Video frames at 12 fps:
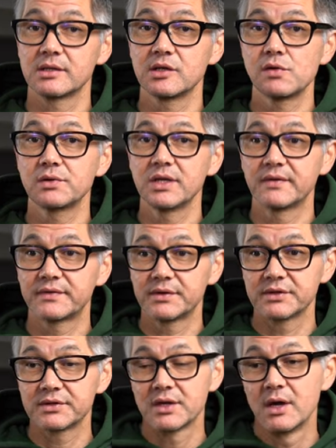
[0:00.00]
load
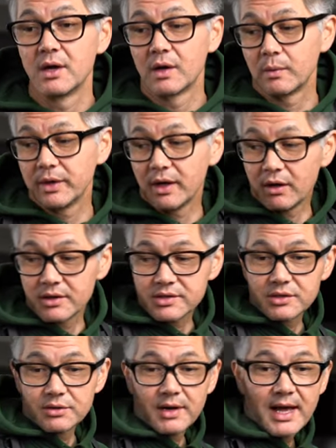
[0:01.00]
lifters, we
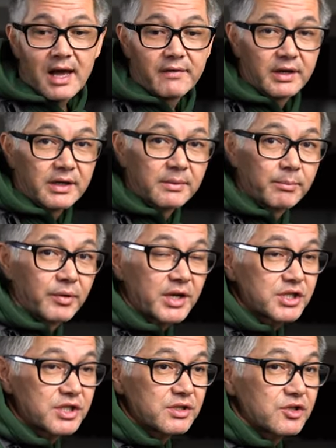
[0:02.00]
also have a
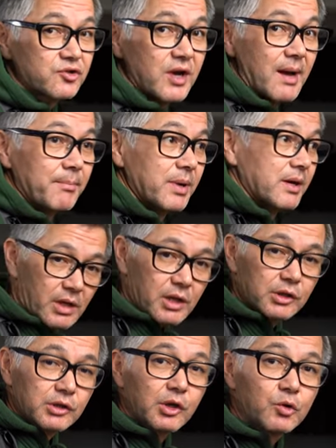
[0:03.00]
compression strap
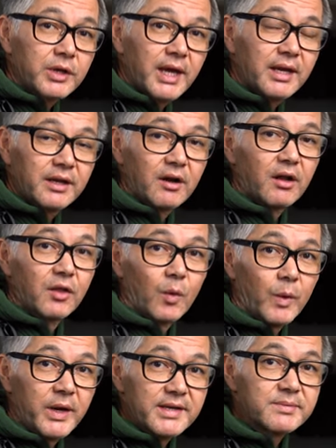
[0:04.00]
located on the
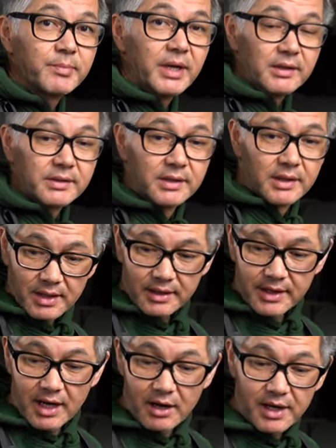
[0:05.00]
waist belt.
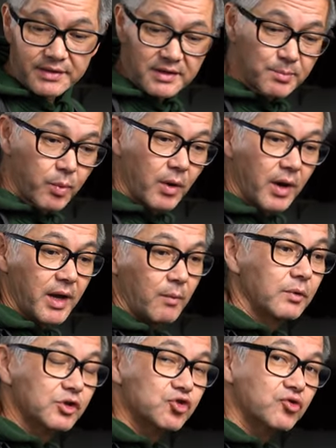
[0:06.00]
Now, at this point,
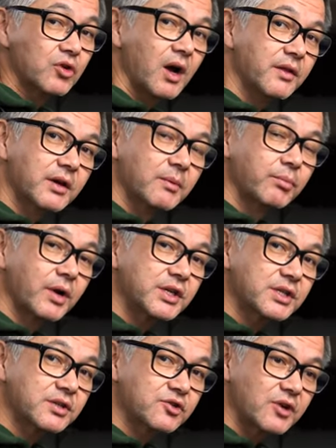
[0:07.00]
we'll draw the
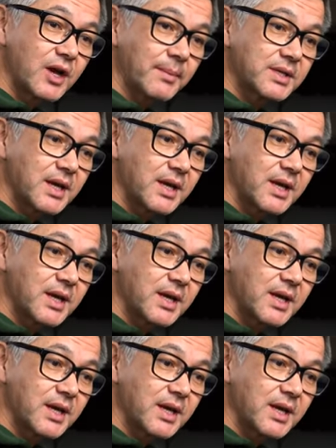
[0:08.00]
compression strap